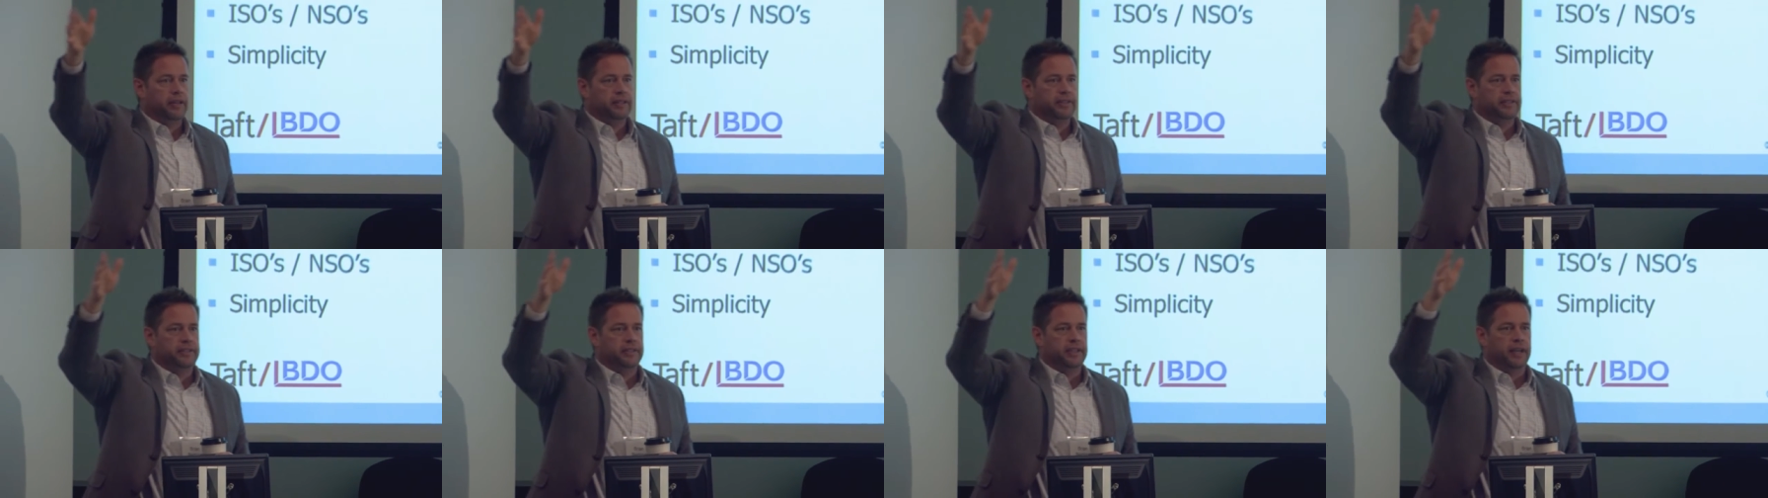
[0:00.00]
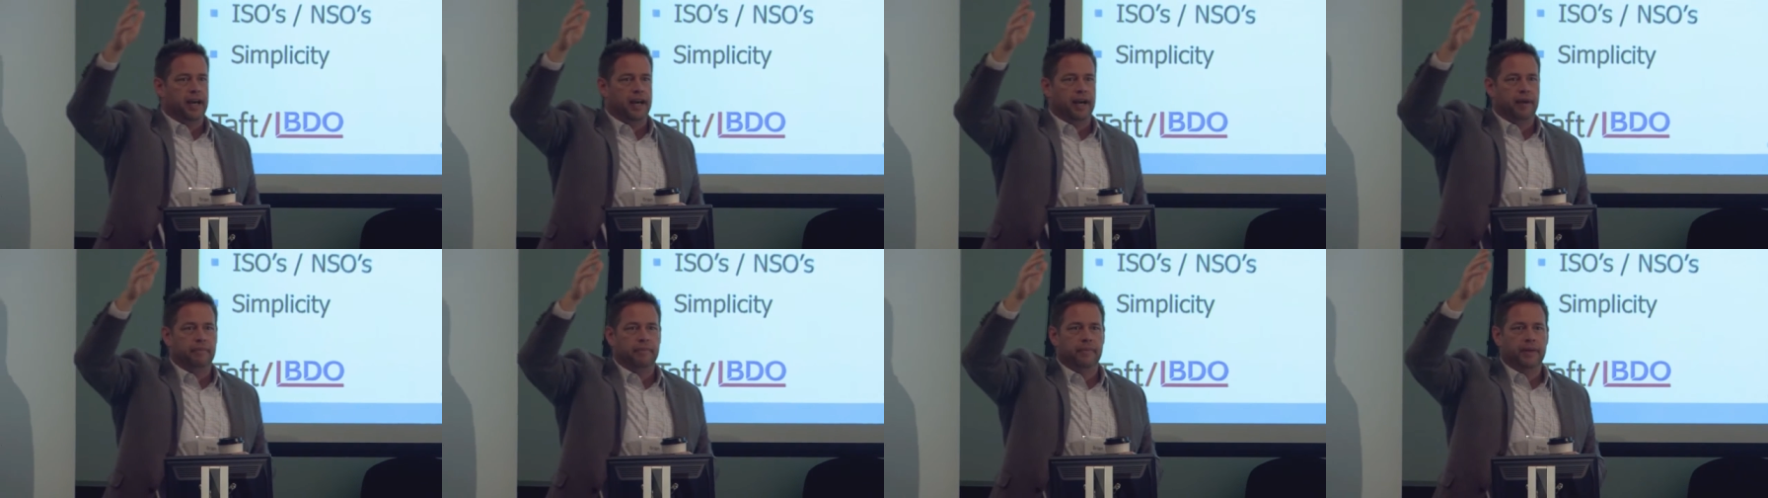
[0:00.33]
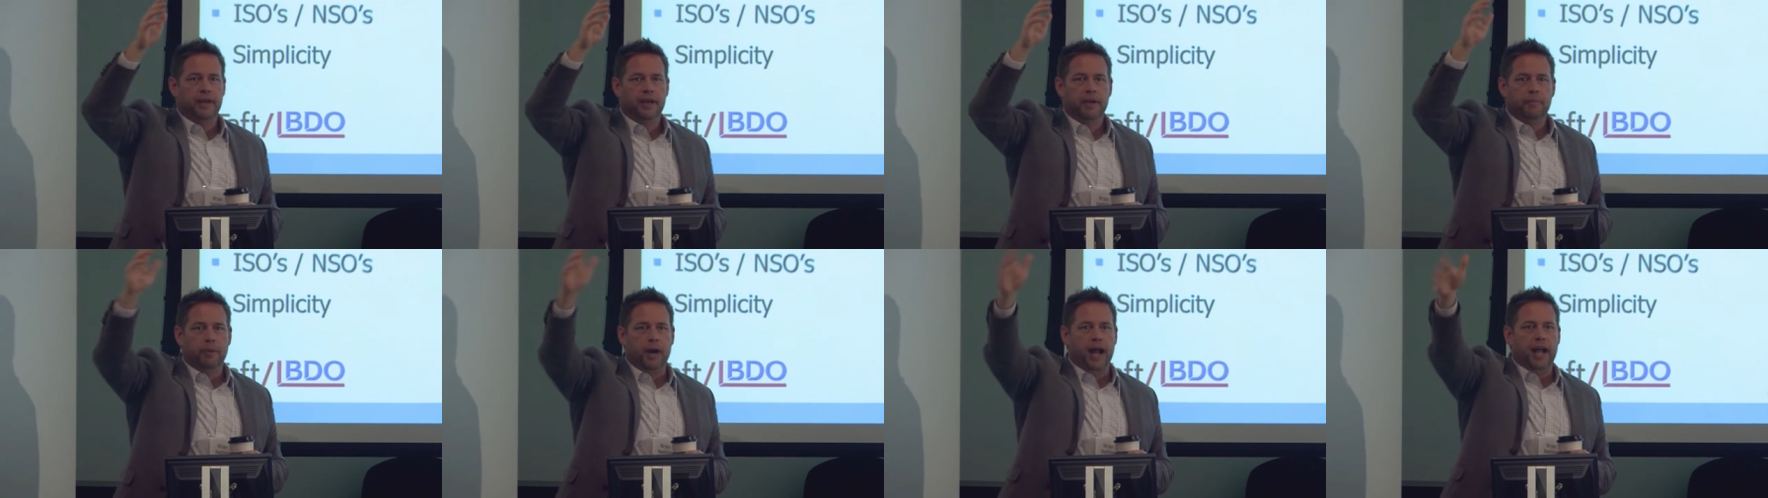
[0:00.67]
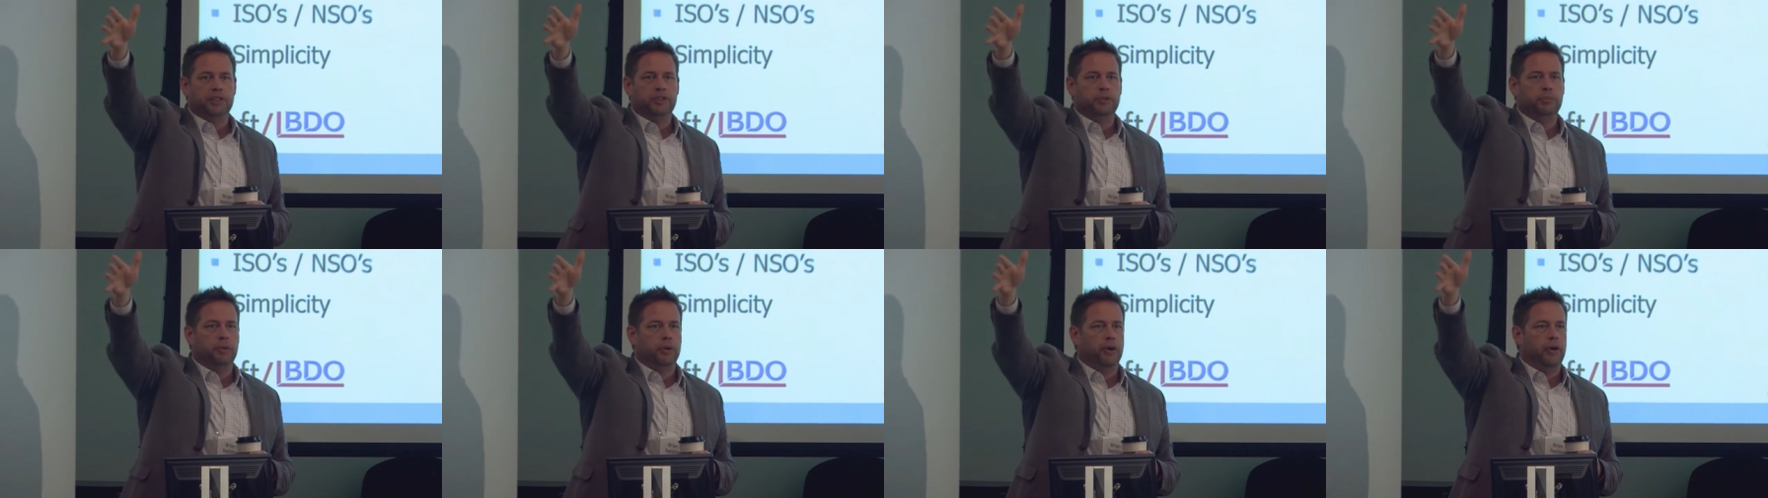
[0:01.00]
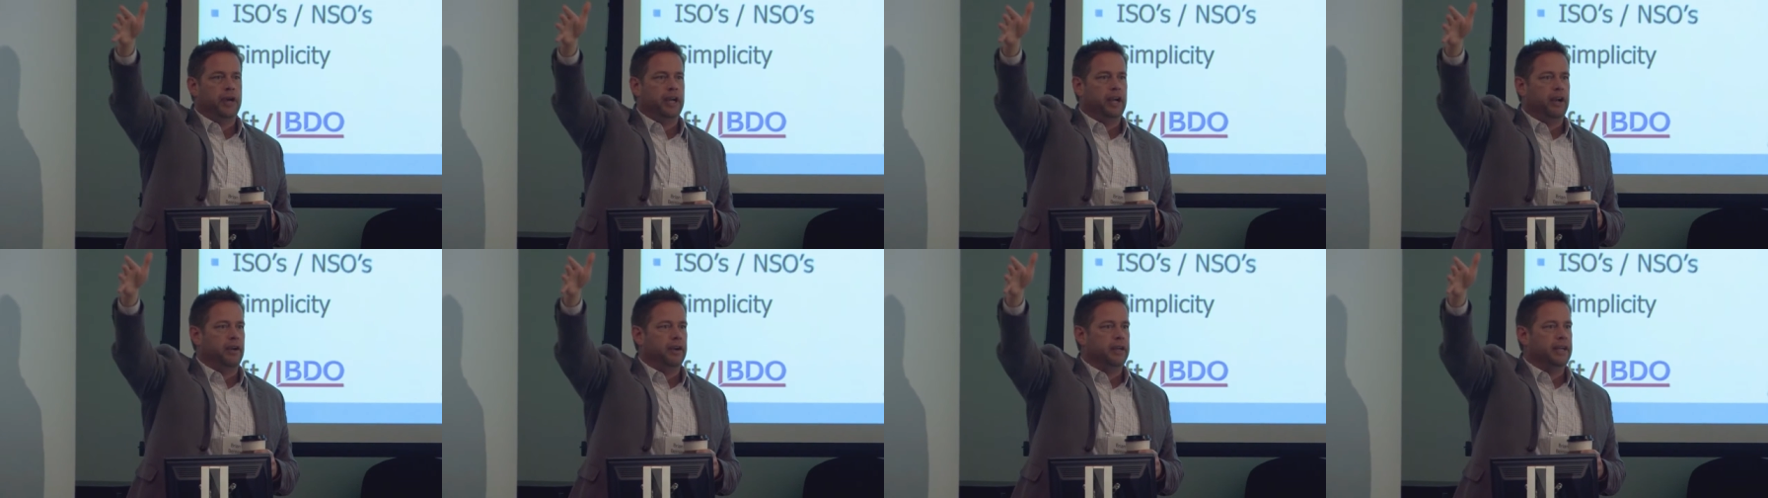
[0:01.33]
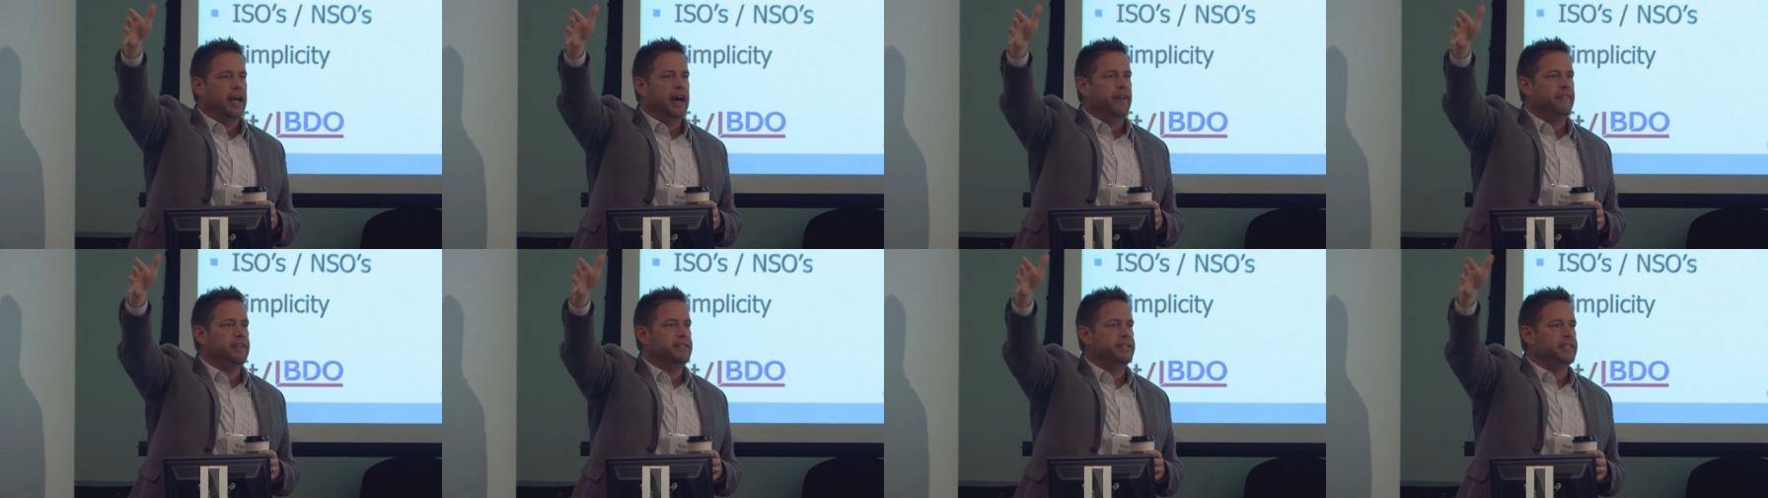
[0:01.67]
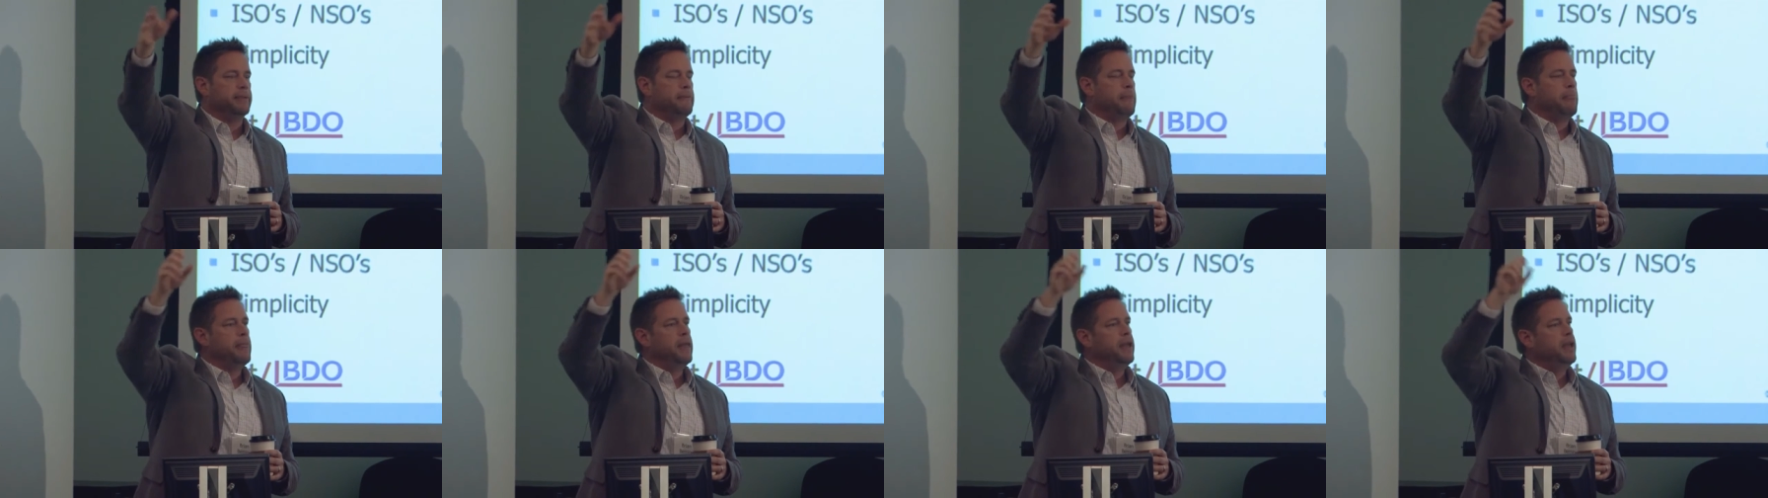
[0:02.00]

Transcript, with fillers: it's um, Braxton Brewery here in Covington.